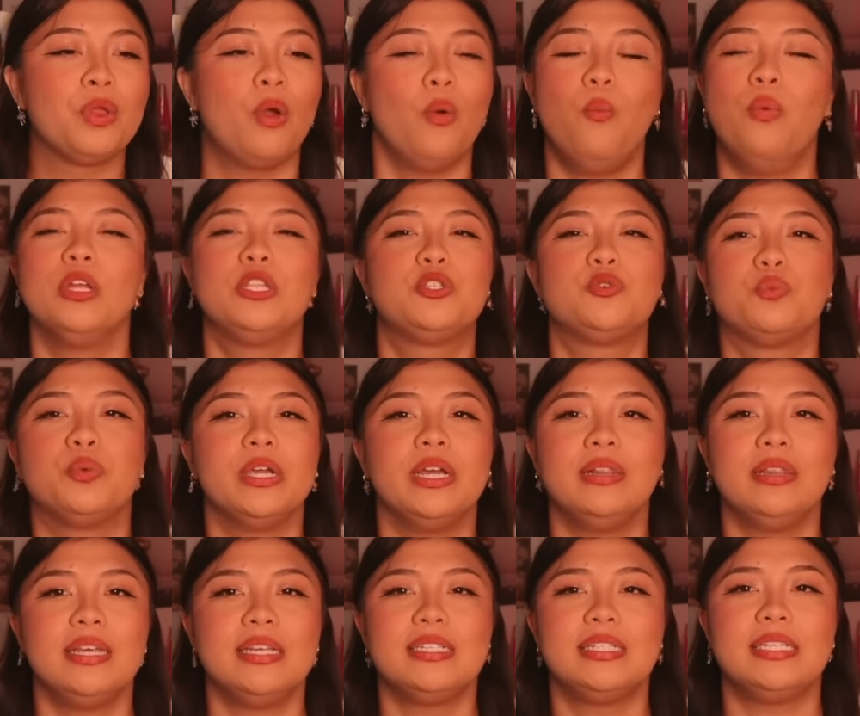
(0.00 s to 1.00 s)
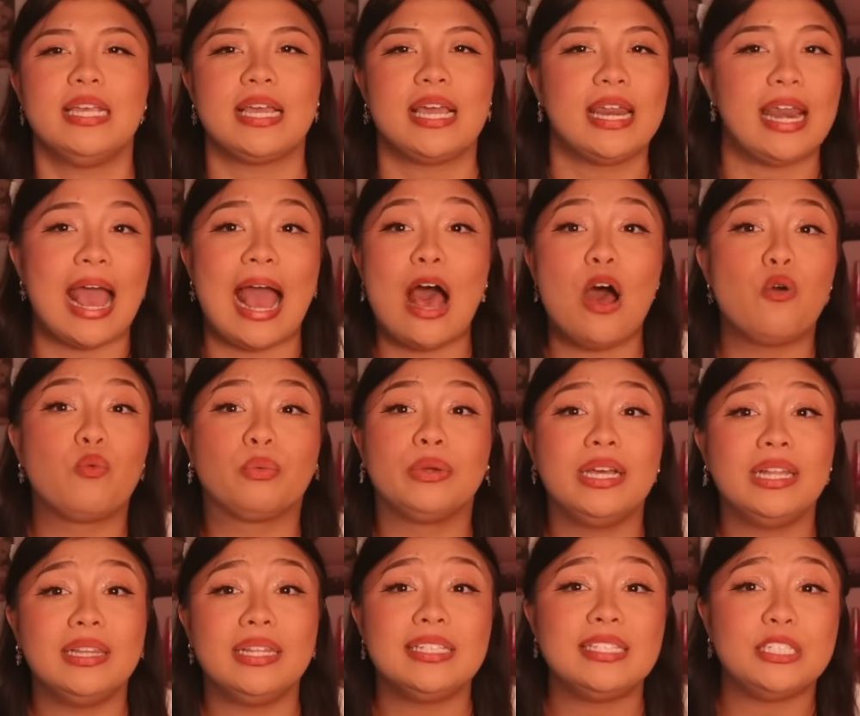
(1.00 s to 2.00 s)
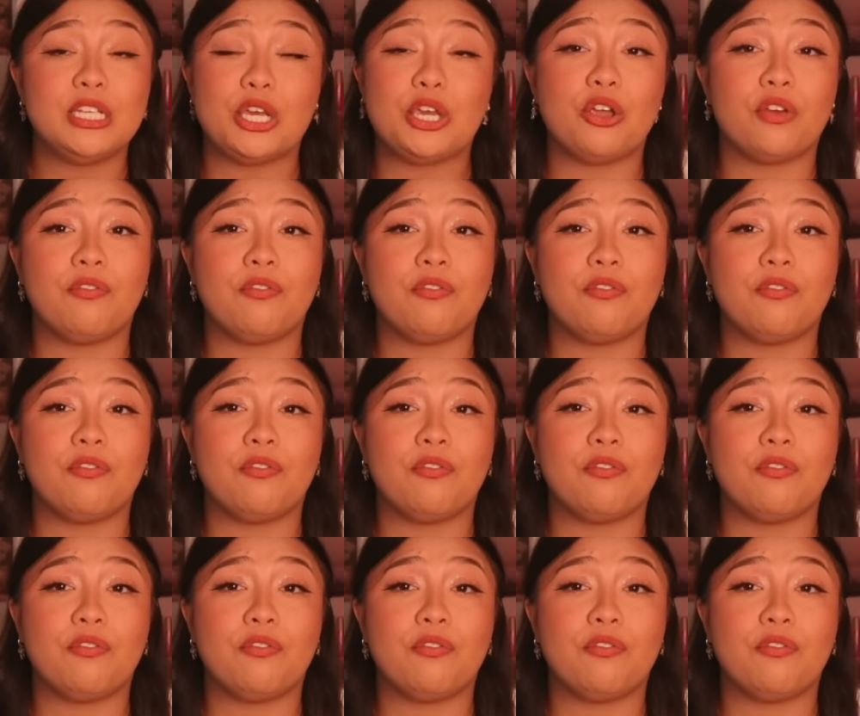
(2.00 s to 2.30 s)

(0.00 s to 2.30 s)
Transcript: what's realistic and how realistic